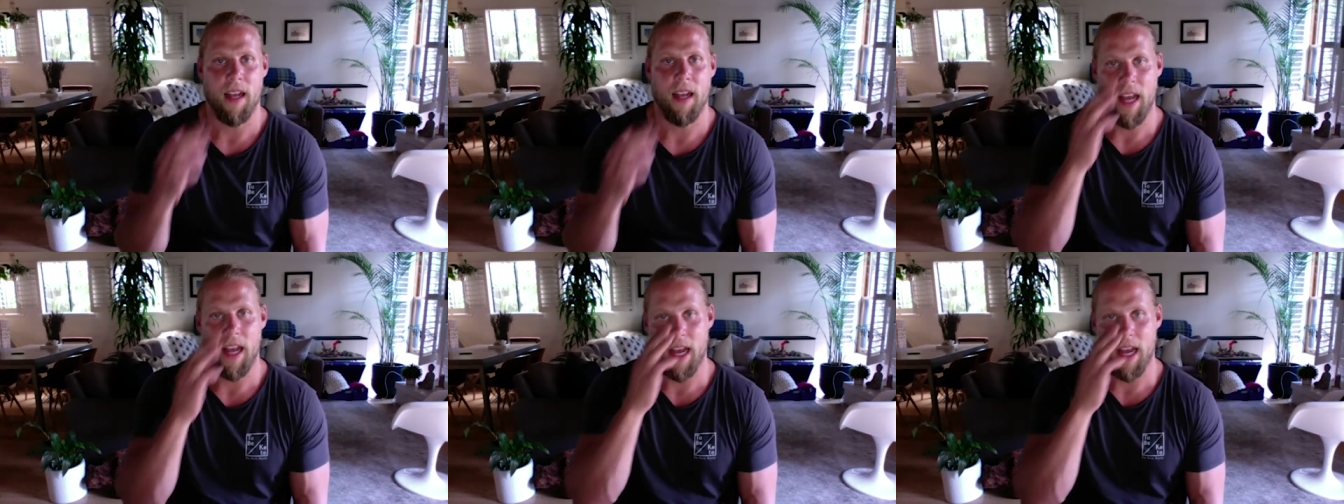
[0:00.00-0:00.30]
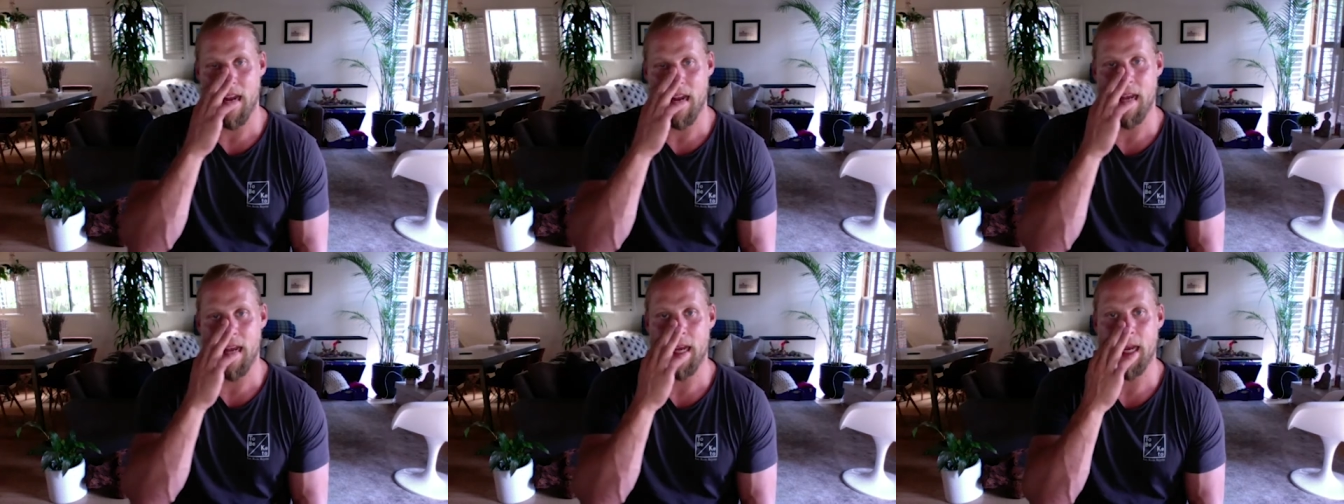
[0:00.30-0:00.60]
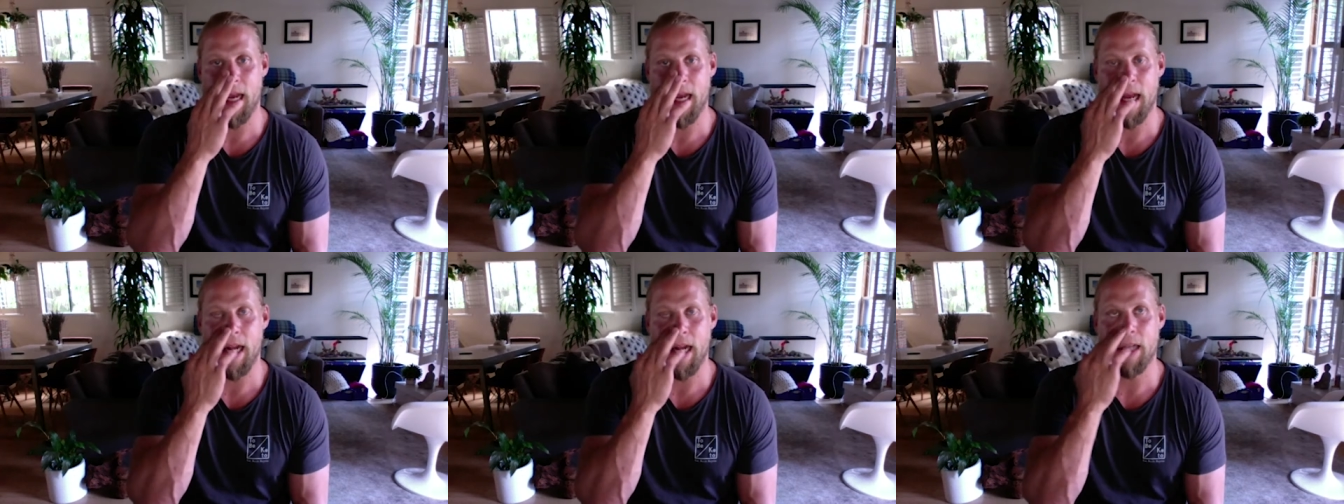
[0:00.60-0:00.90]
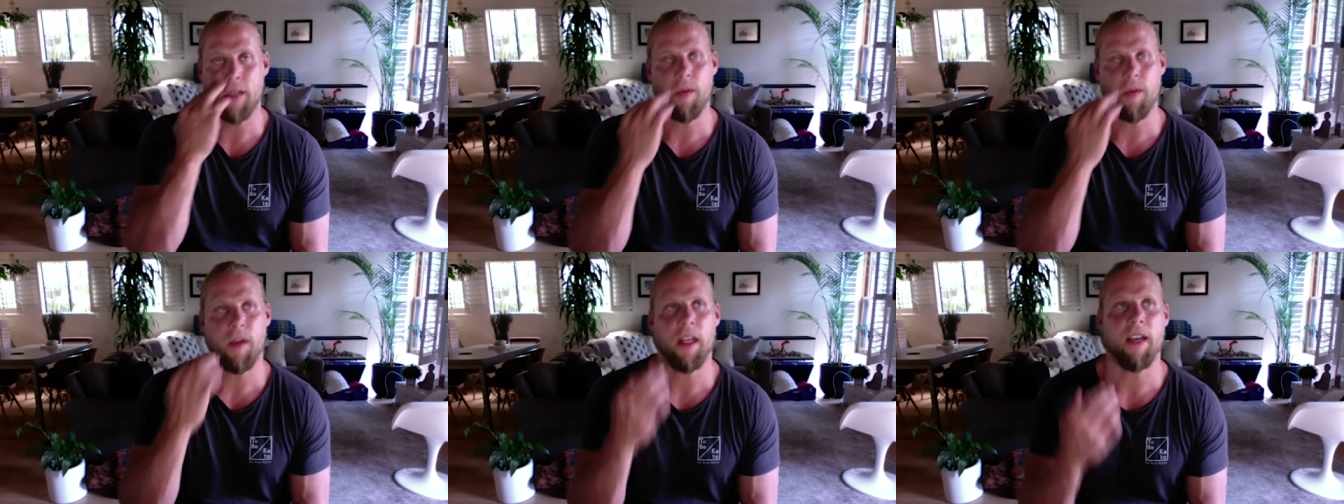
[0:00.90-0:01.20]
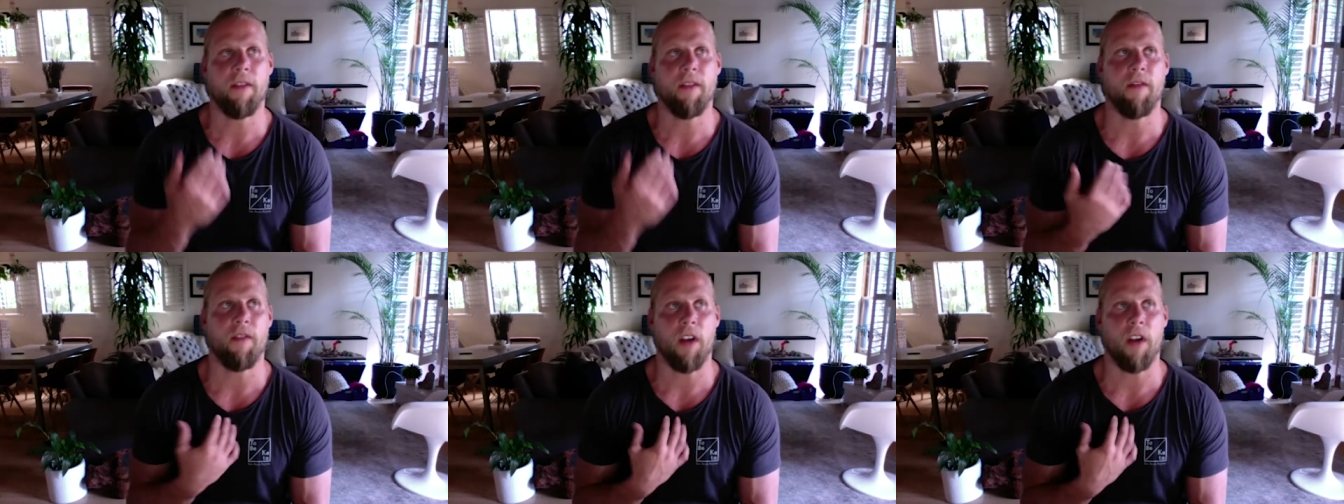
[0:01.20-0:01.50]
and I and it's
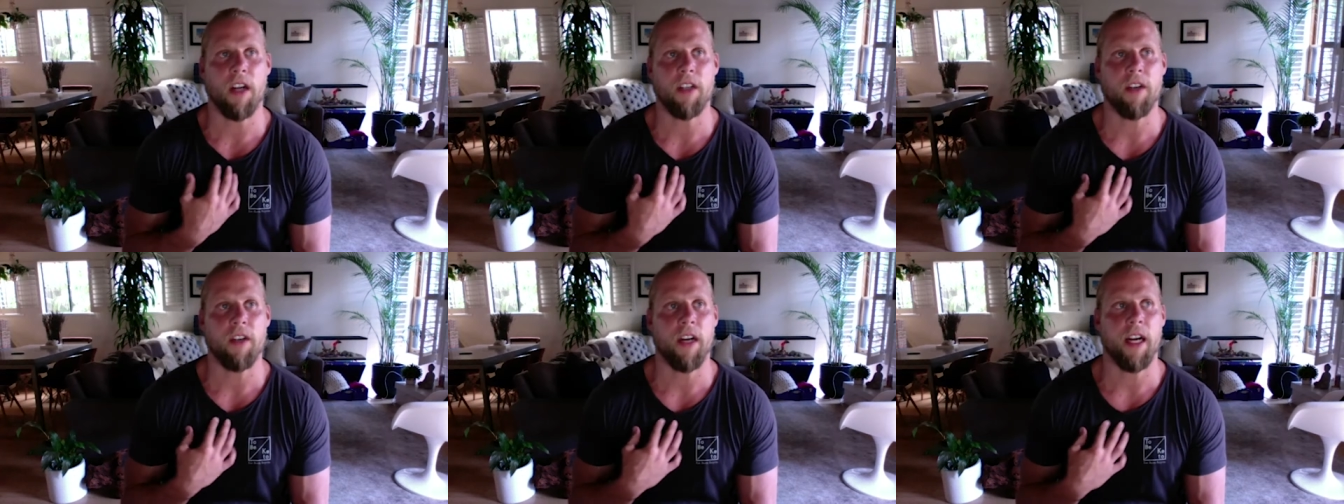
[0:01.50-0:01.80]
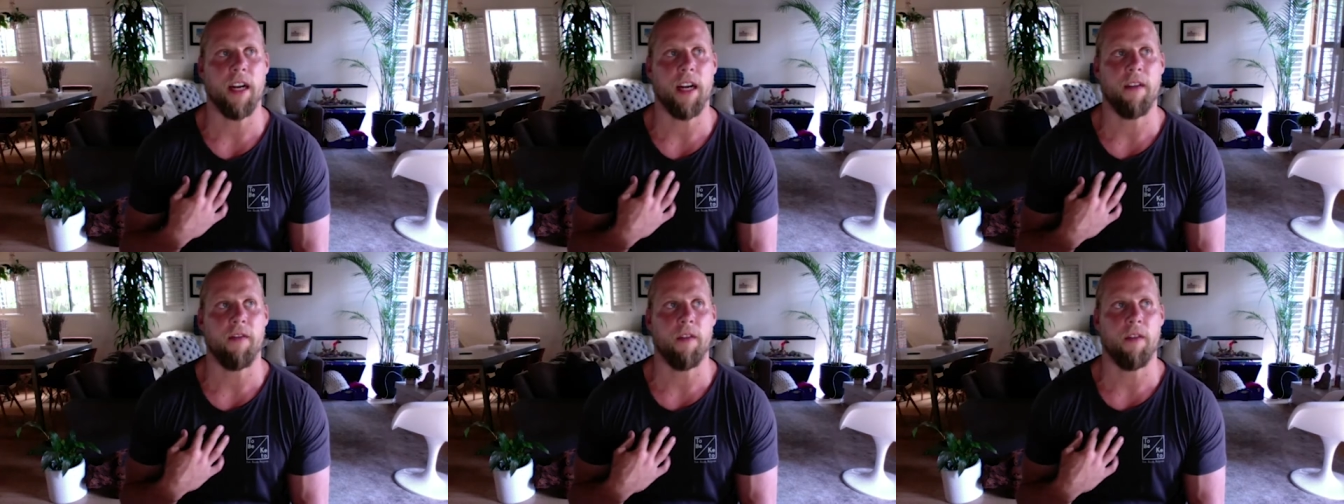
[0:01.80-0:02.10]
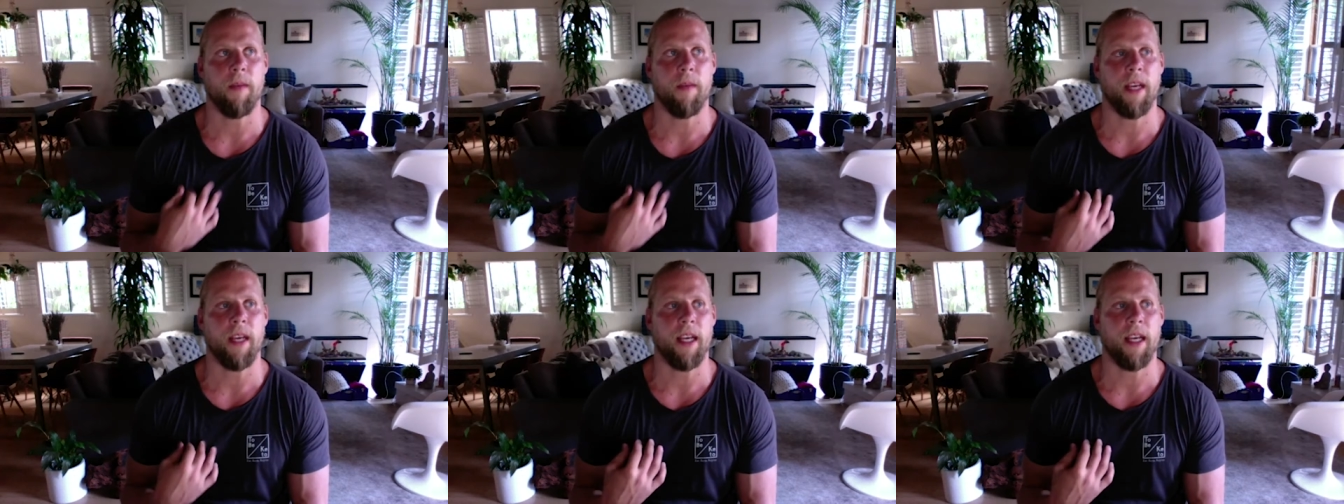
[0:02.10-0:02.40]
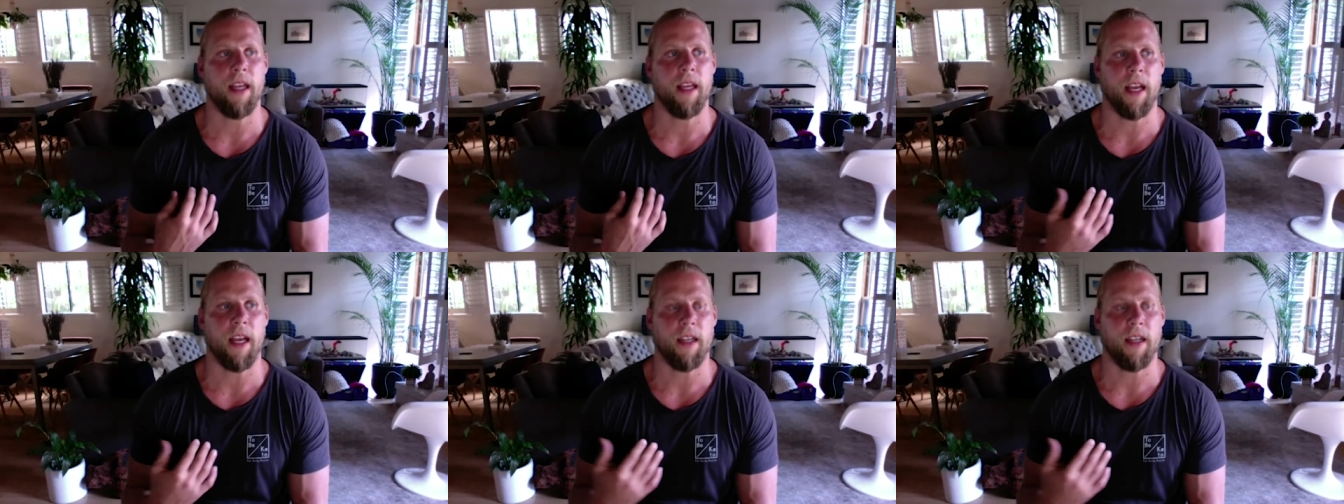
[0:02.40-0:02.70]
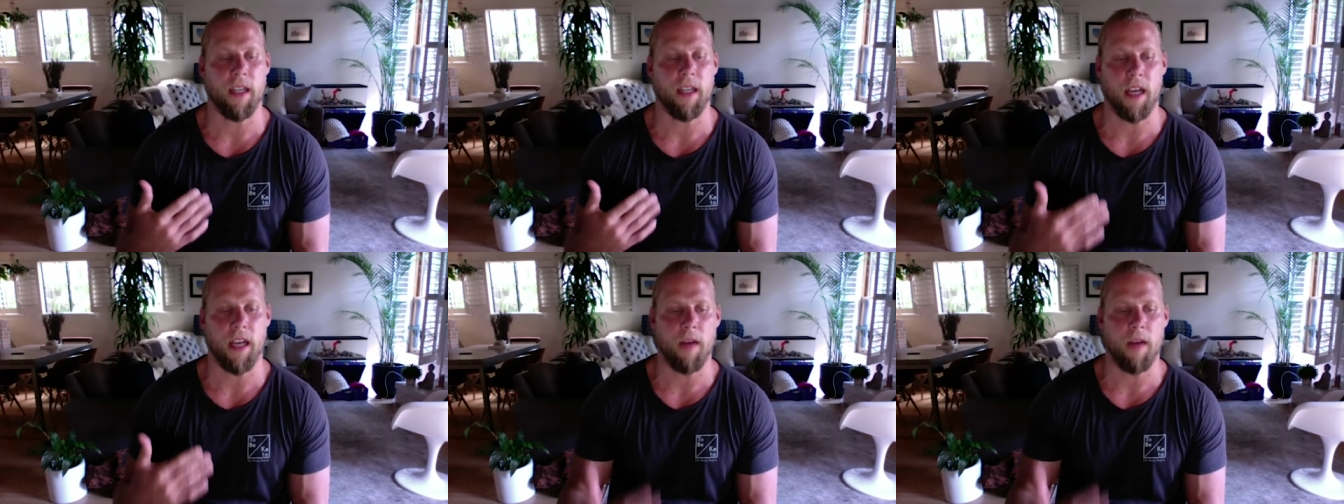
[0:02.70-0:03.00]
really frustrating for me like
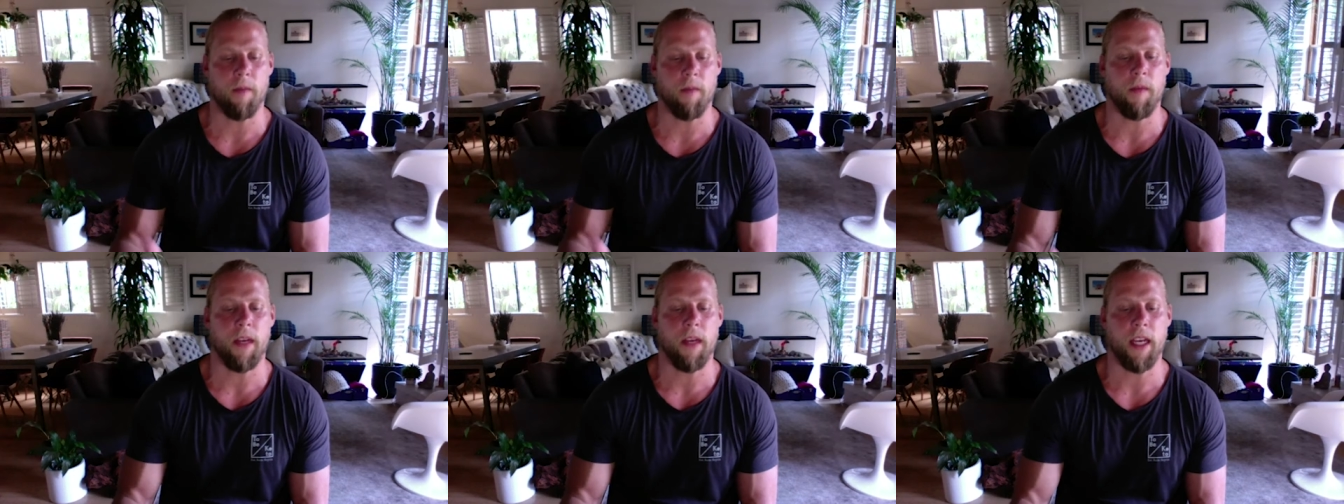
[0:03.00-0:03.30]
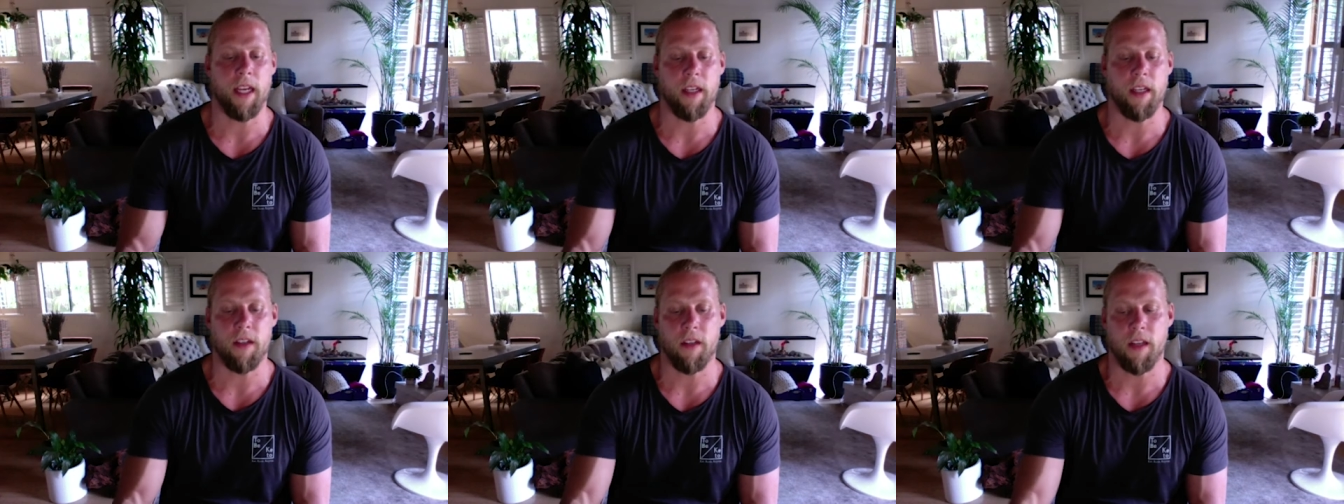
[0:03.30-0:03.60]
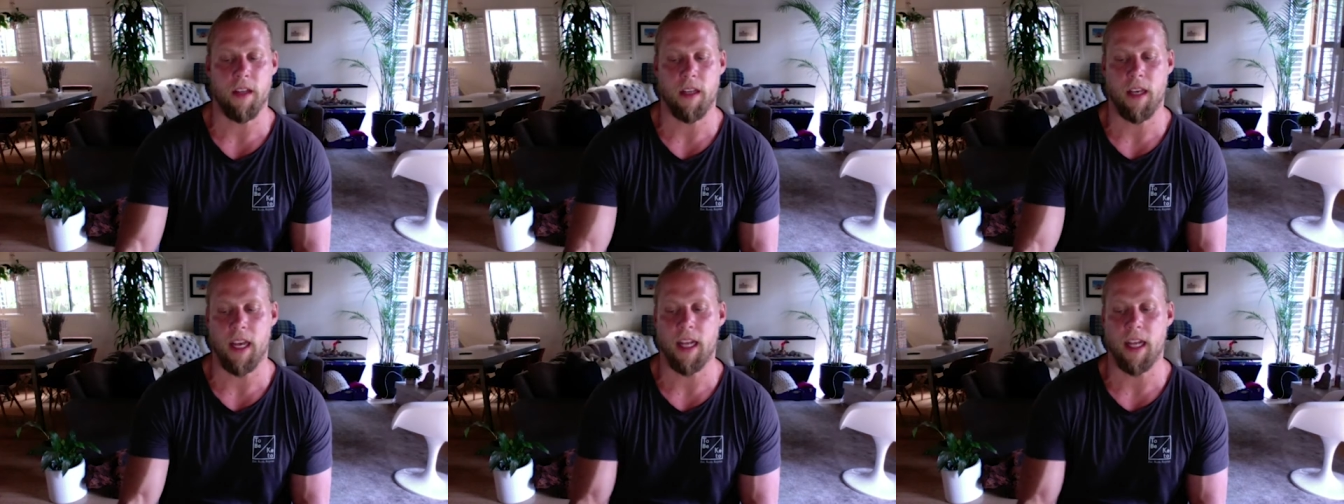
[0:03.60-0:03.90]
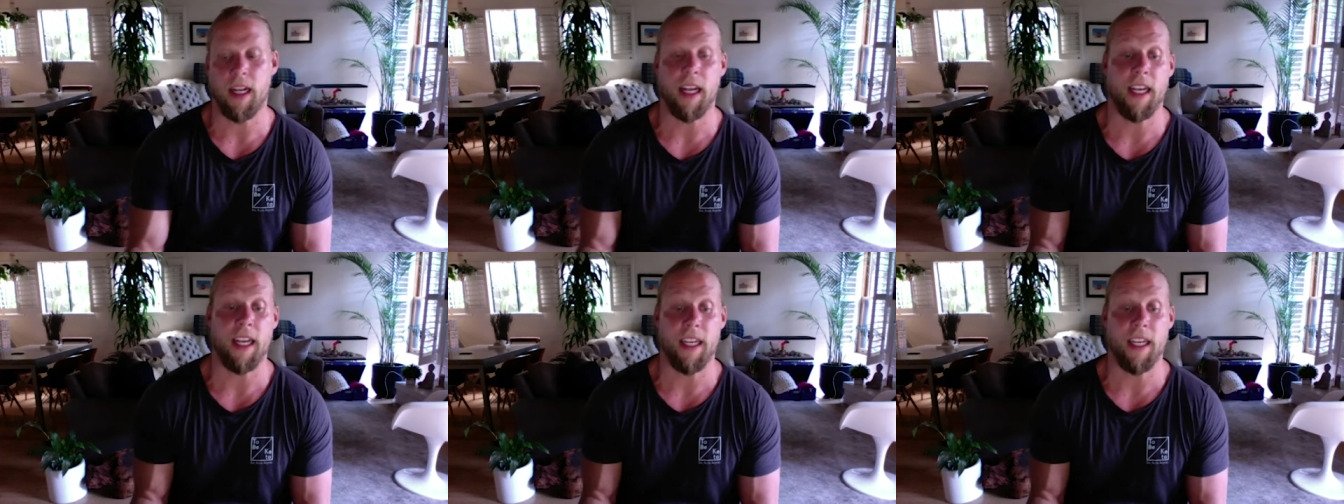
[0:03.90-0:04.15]
to come into the and